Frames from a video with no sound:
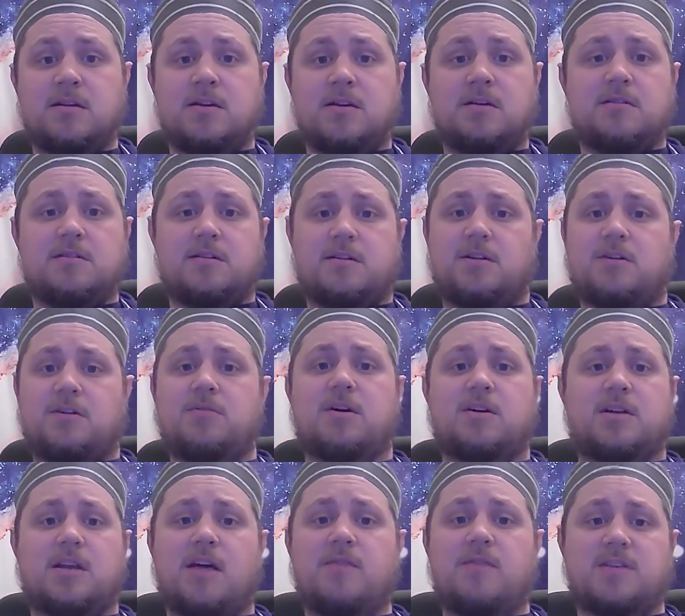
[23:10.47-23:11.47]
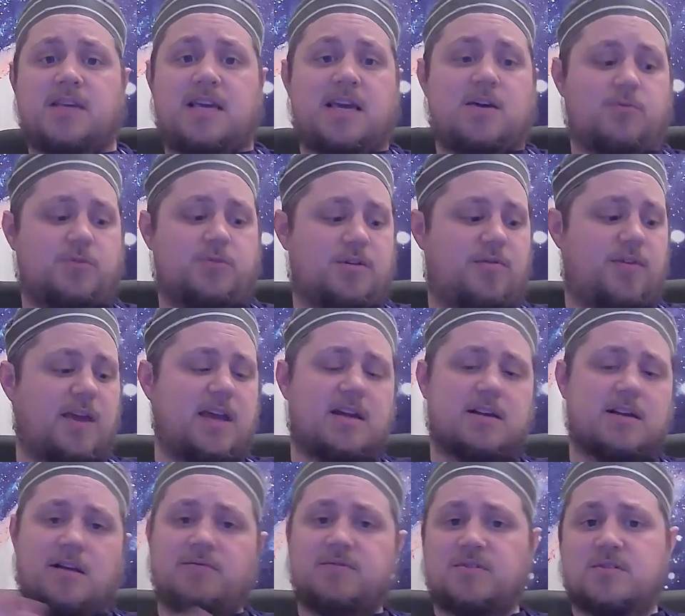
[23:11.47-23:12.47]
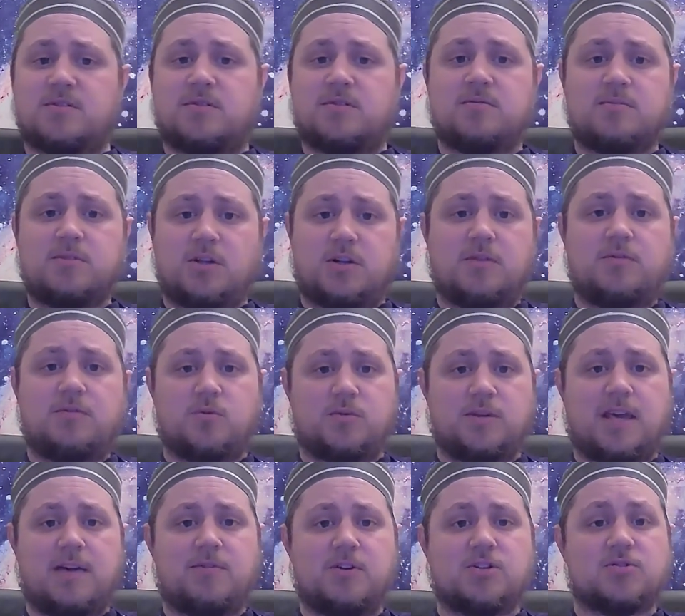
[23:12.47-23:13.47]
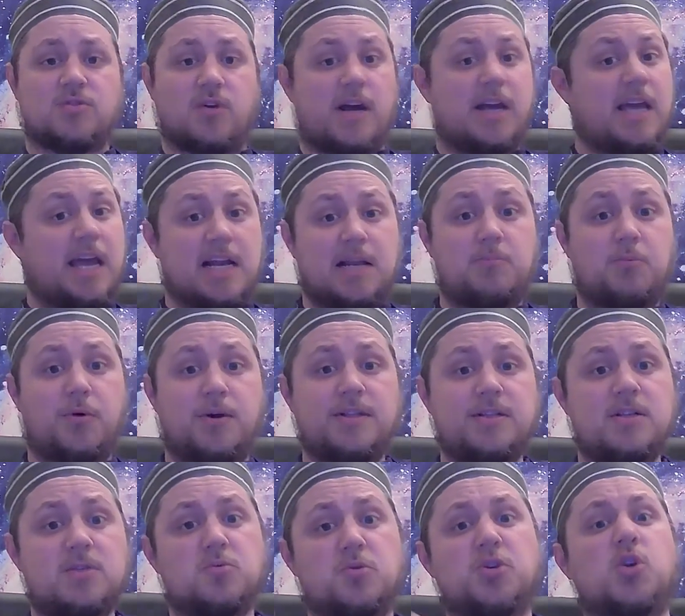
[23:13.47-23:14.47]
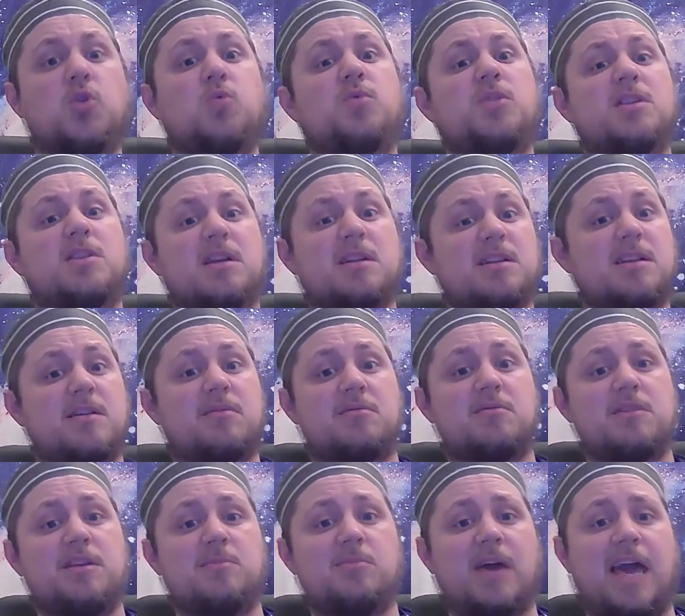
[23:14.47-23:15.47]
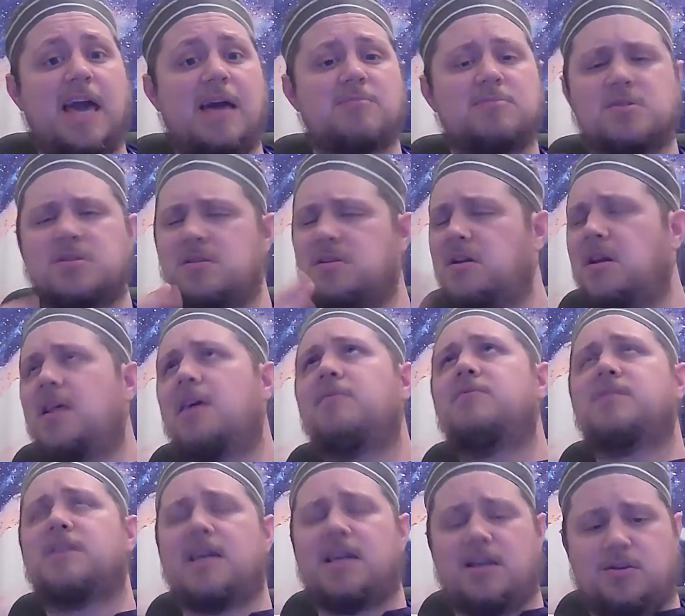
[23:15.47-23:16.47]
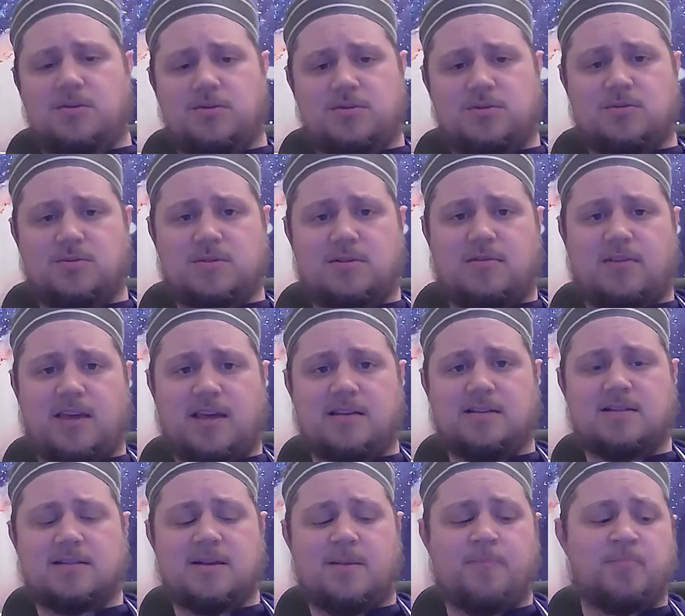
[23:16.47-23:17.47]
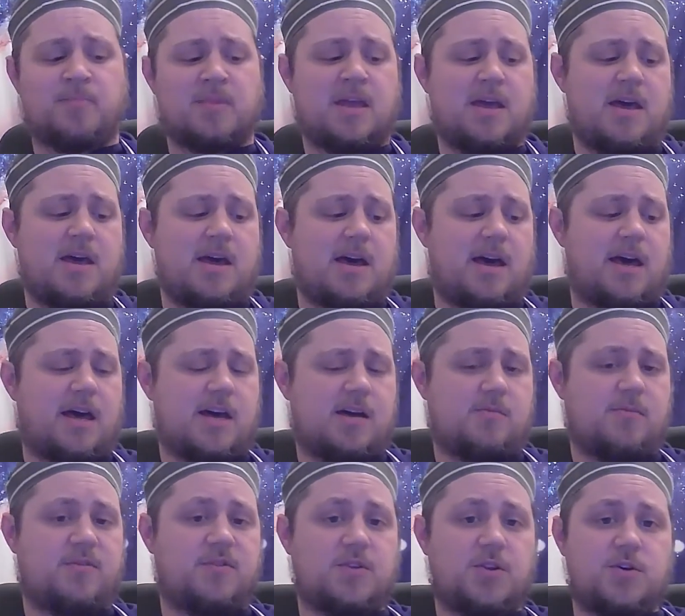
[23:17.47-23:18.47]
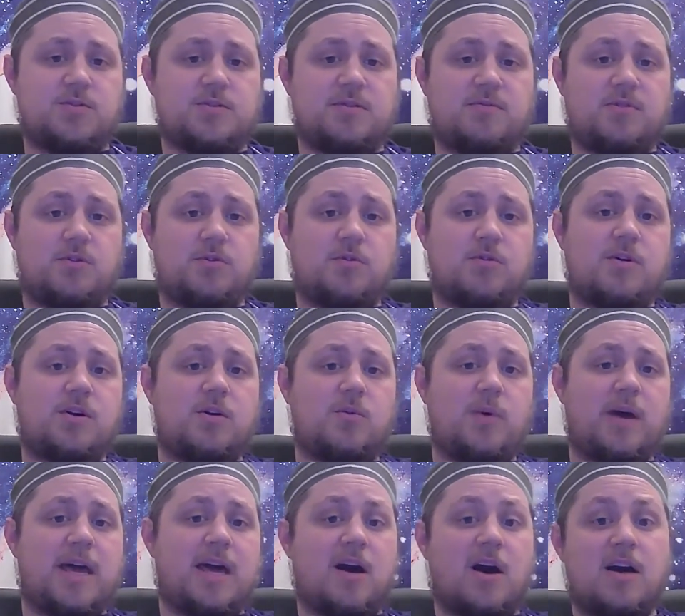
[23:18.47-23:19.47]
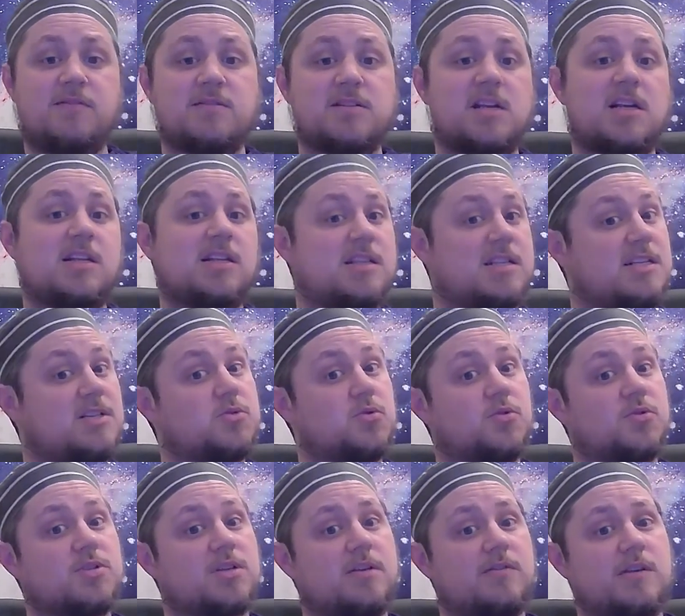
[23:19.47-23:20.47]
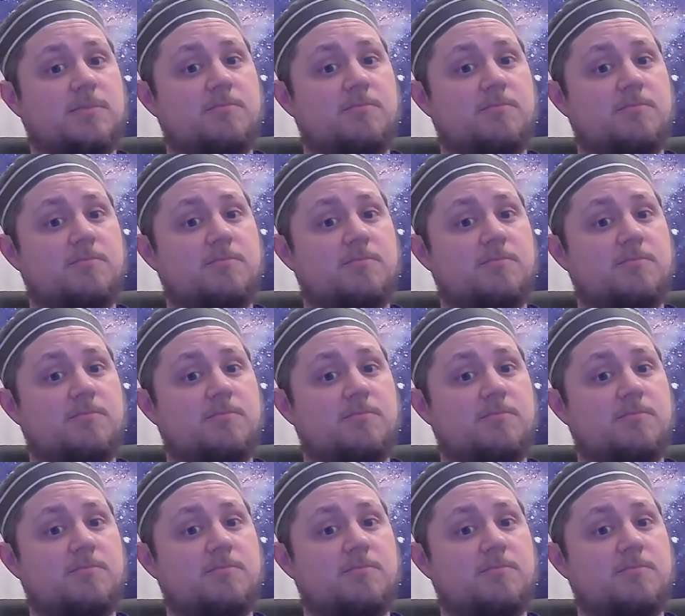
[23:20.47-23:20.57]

You know, I'd love to hear what you think. I'd love to, you know, if you want to give it a try, any pointers, what you would have done differently perhaps. Love to hear those sorts of things. For those of you who aren't aware, I've started a Discord server.